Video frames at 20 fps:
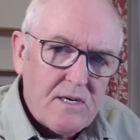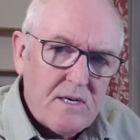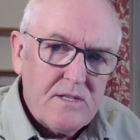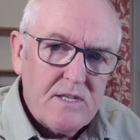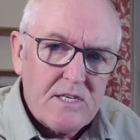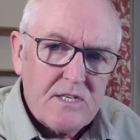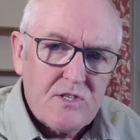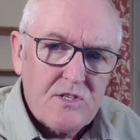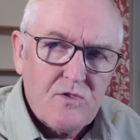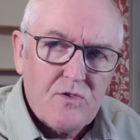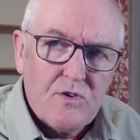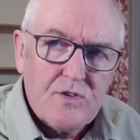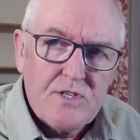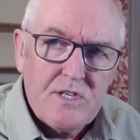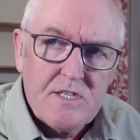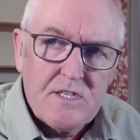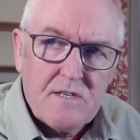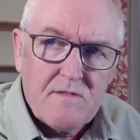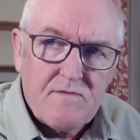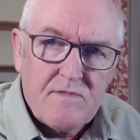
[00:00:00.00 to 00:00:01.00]
other
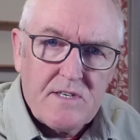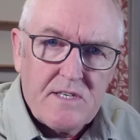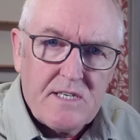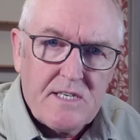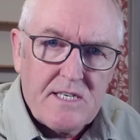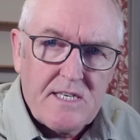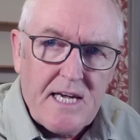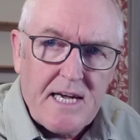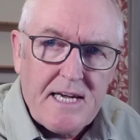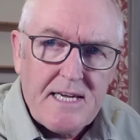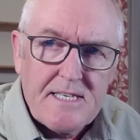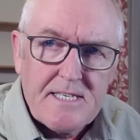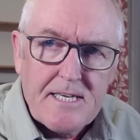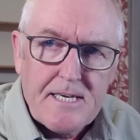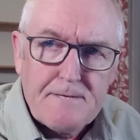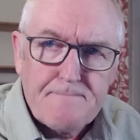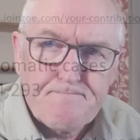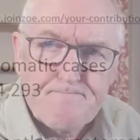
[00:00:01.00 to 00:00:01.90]
sources of data.